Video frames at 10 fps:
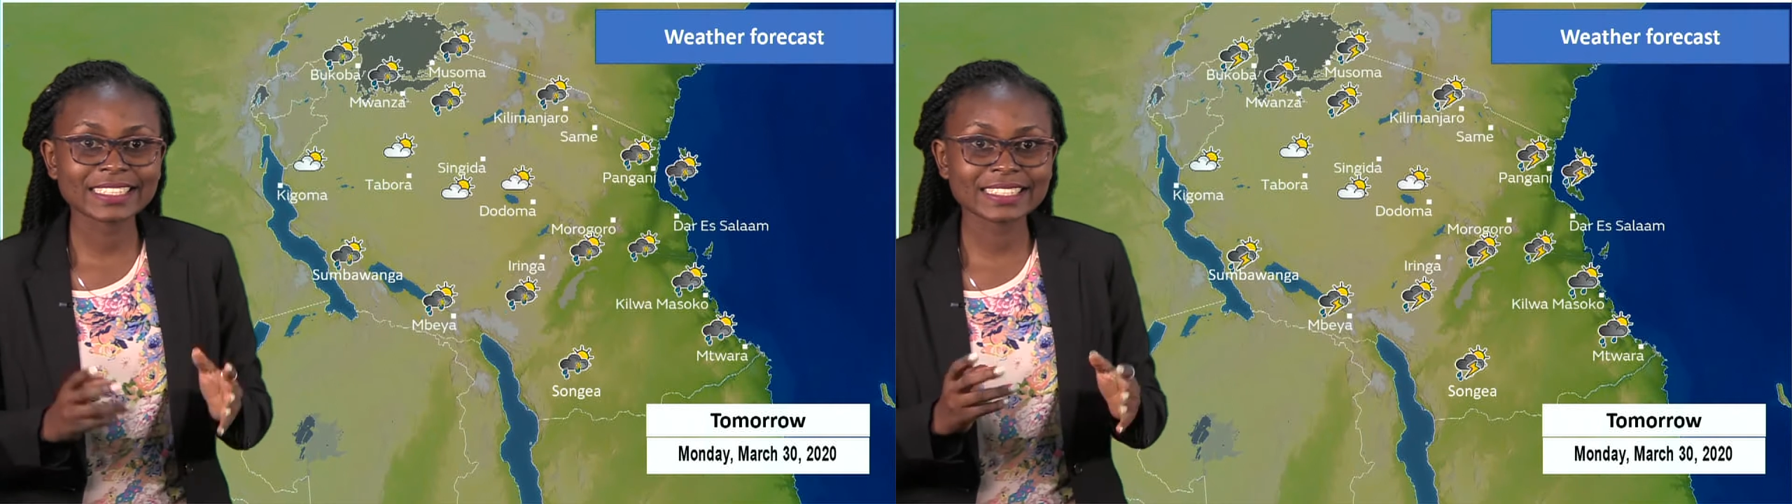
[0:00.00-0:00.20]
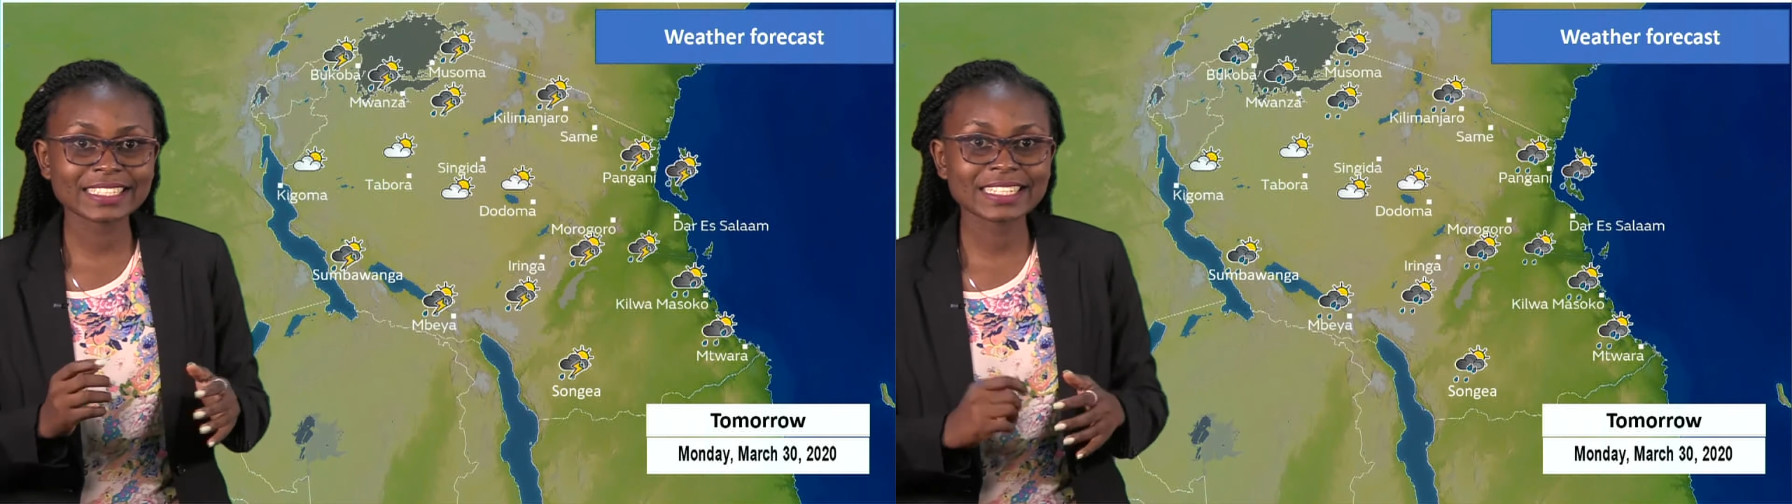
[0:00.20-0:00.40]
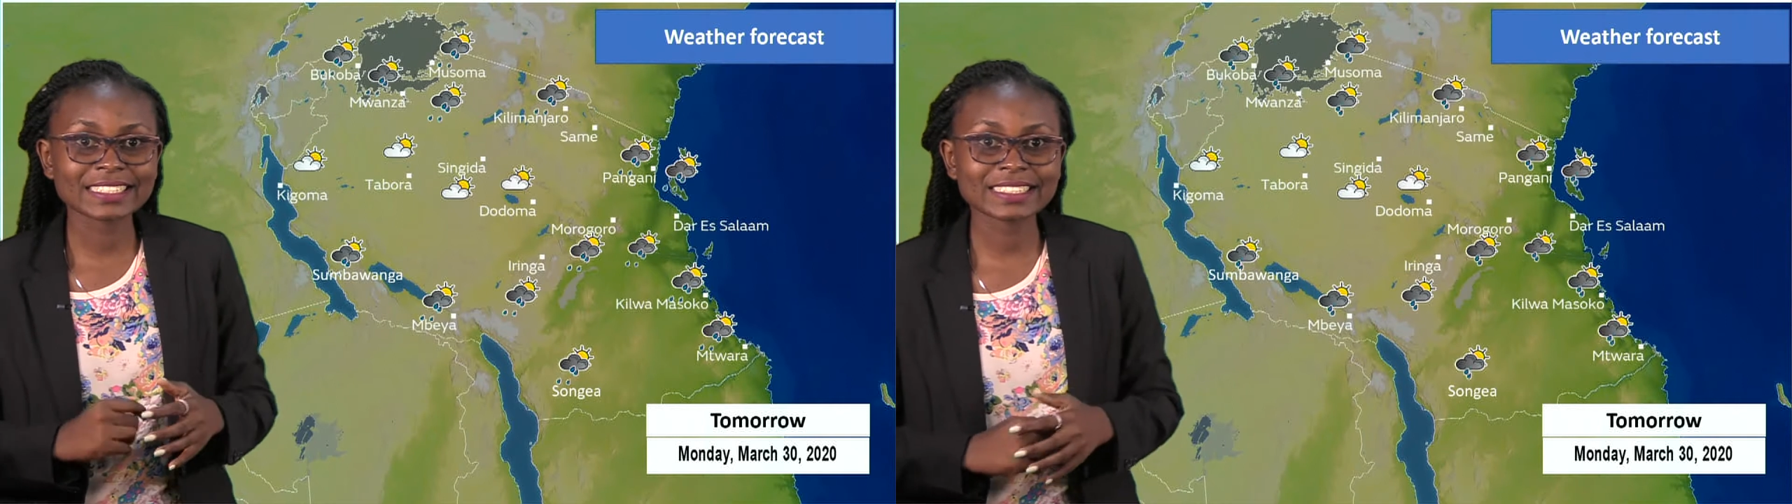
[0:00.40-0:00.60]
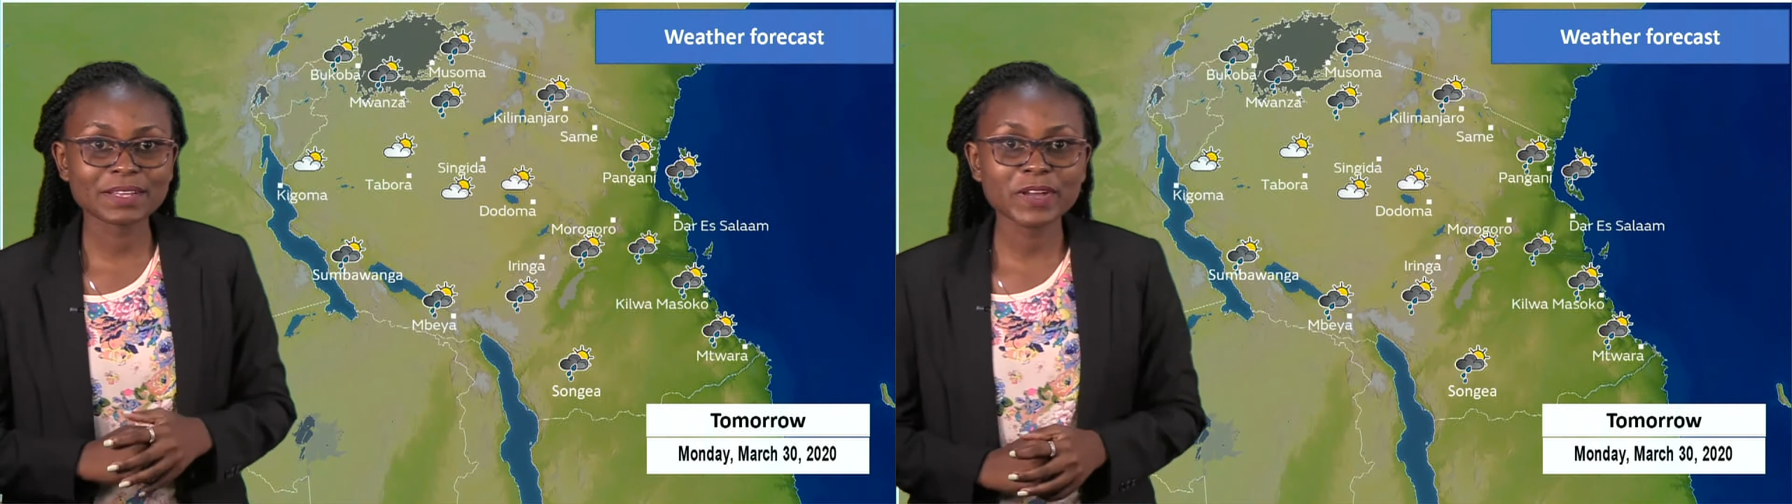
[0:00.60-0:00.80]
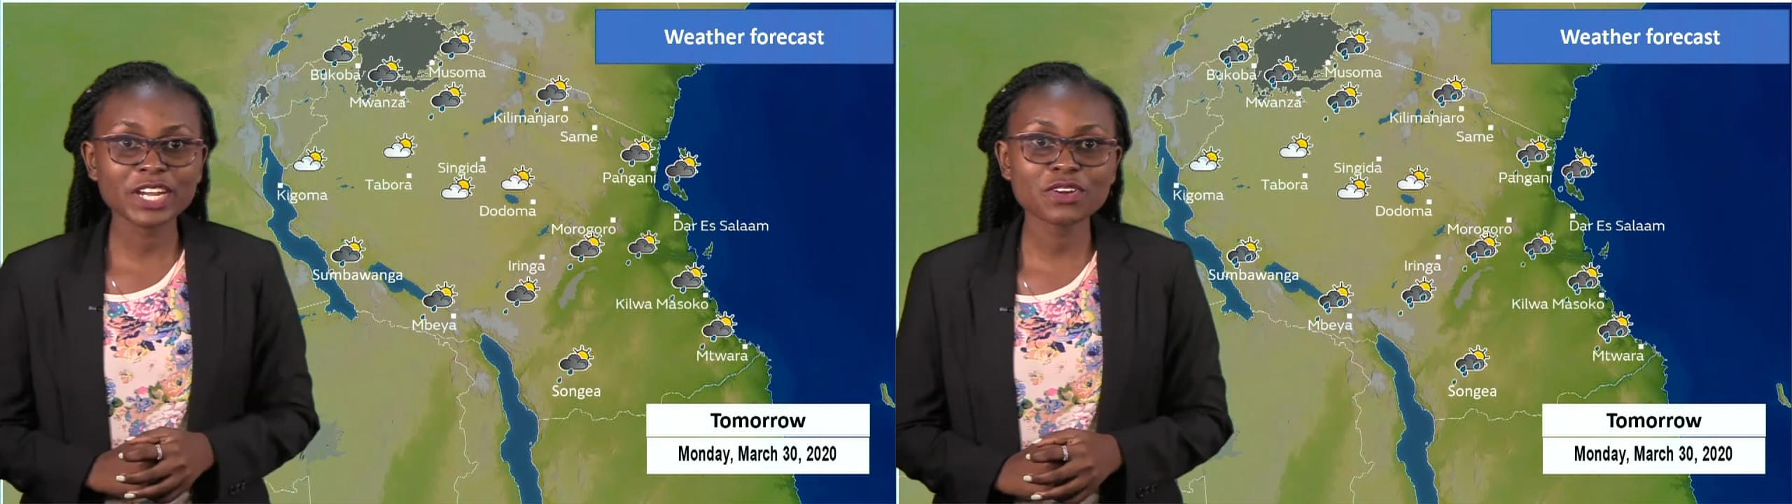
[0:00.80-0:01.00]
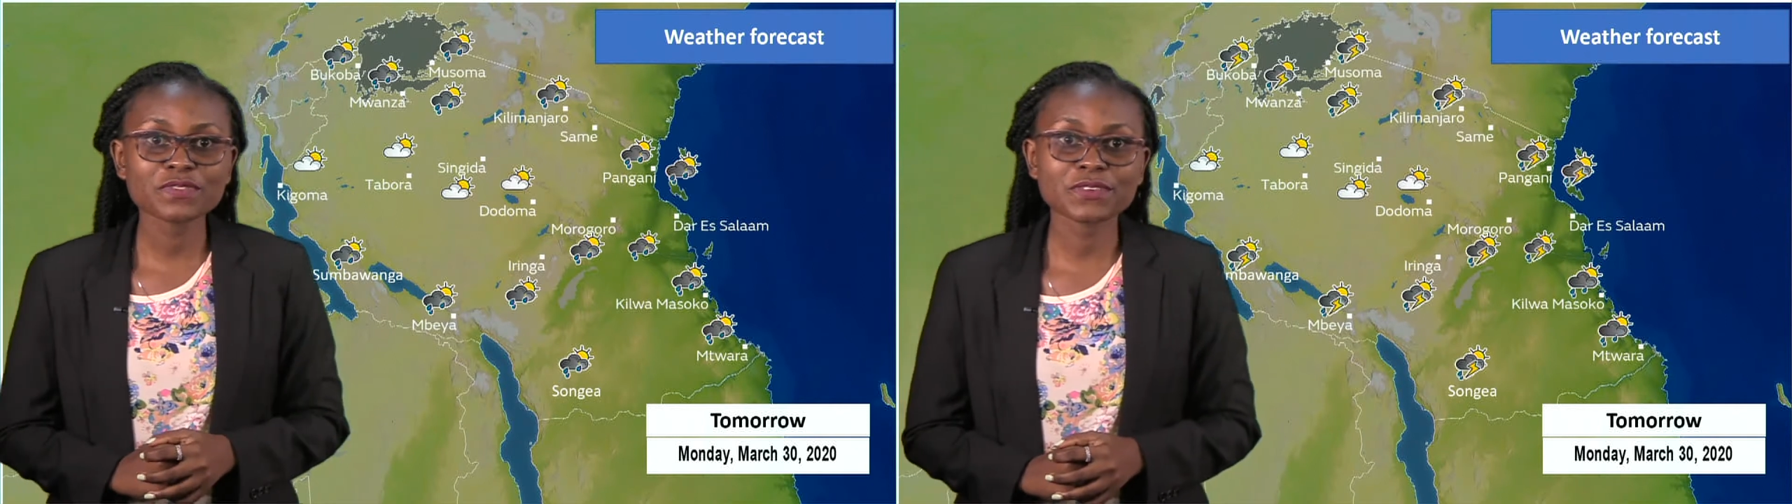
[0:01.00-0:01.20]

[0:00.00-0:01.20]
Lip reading: see the summary of the